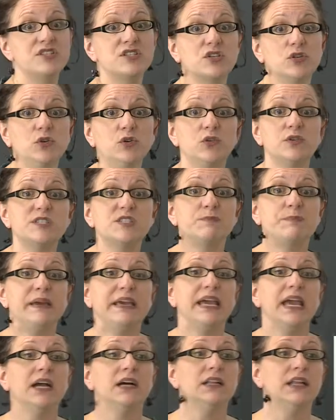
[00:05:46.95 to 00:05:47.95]
to school
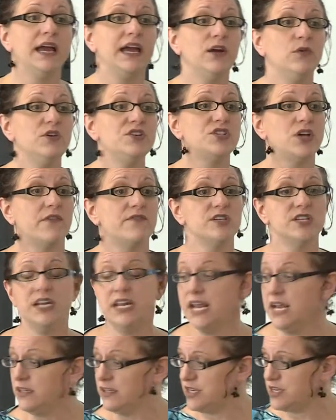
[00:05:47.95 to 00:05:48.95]
speaking a language other
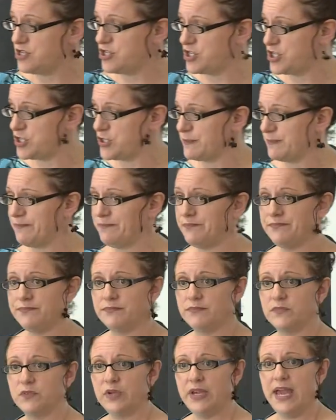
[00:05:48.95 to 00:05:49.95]
than English.
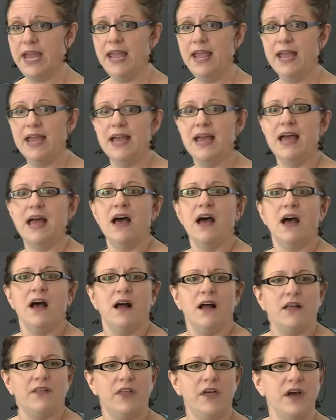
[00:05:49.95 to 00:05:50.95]
Okay?
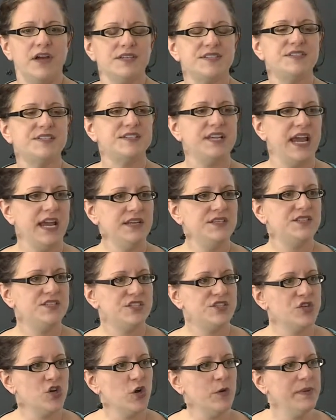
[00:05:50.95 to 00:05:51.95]
The states
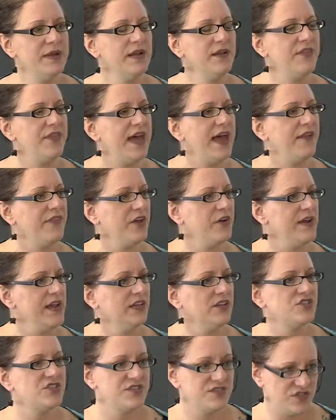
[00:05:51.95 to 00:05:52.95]
determine that their
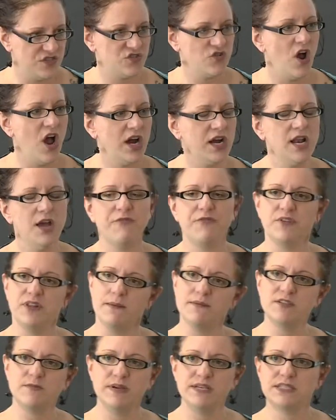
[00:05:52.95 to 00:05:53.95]
English isn't strong enough for
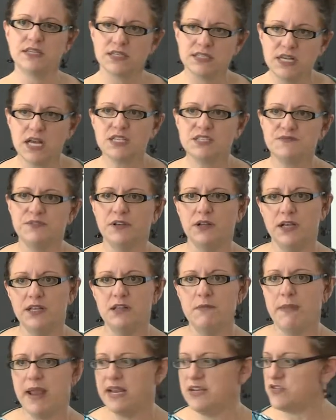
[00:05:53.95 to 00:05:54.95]
them to be successful
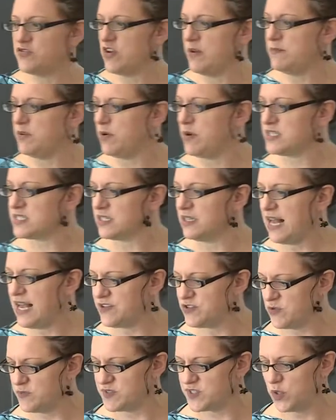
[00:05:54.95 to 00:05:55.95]
in the mainstream US
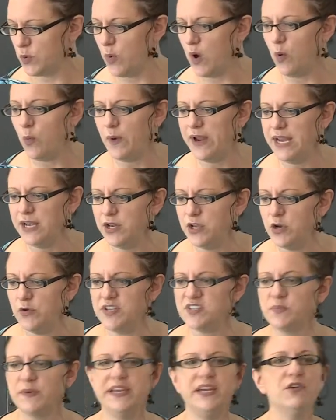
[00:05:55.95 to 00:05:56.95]
classroom. So what we
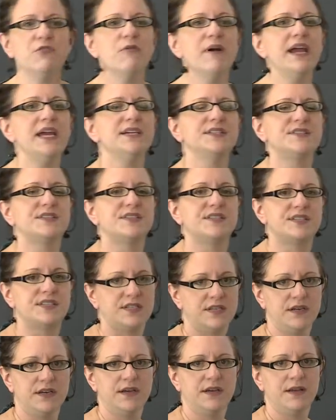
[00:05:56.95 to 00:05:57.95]
do is we
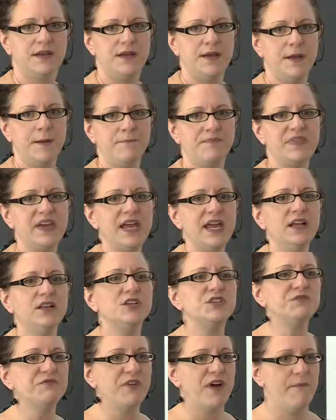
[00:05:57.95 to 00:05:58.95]
erase the
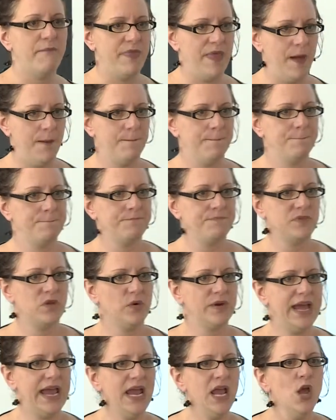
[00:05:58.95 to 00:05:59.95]
English from them.
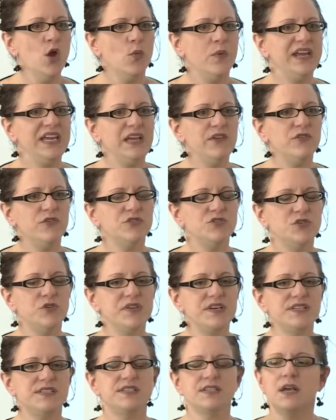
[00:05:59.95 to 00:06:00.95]
Okay? We either
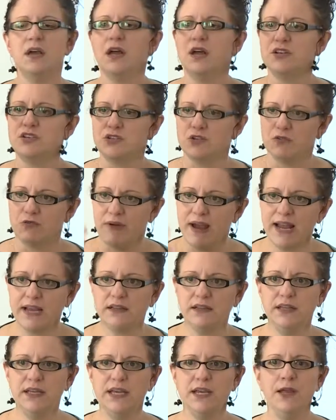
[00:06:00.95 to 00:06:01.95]
do this
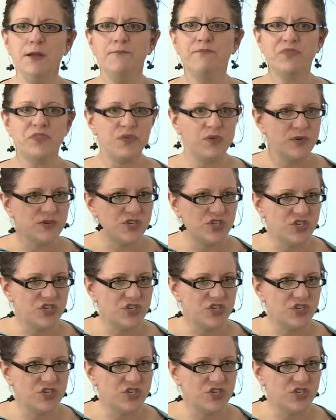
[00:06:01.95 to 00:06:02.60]
directly through